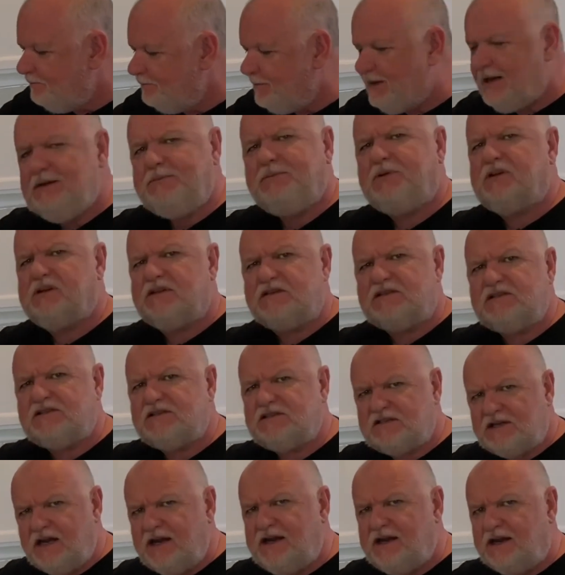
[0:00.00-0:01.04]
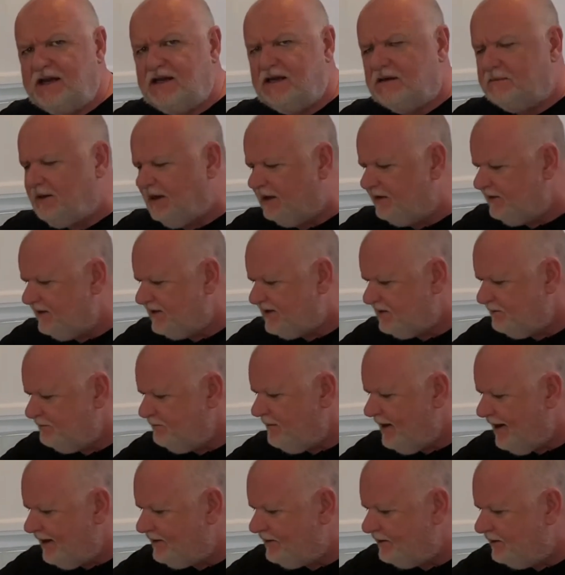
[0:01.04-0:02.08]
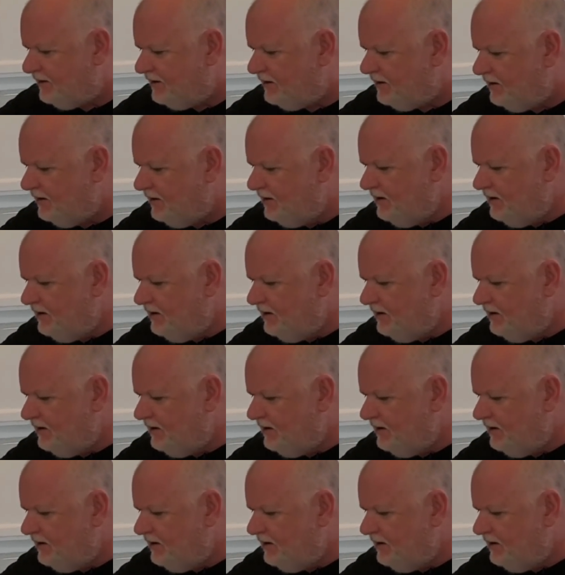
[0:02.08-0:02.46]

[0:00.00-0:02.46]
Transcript: people are saying about this method